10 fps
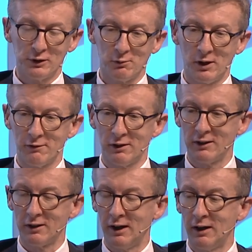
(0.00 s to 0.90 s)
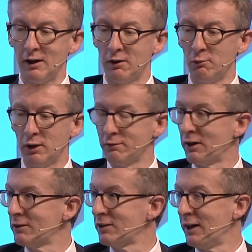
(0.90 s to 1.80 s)
one of
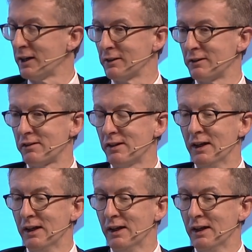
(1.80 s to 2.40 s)
our targets.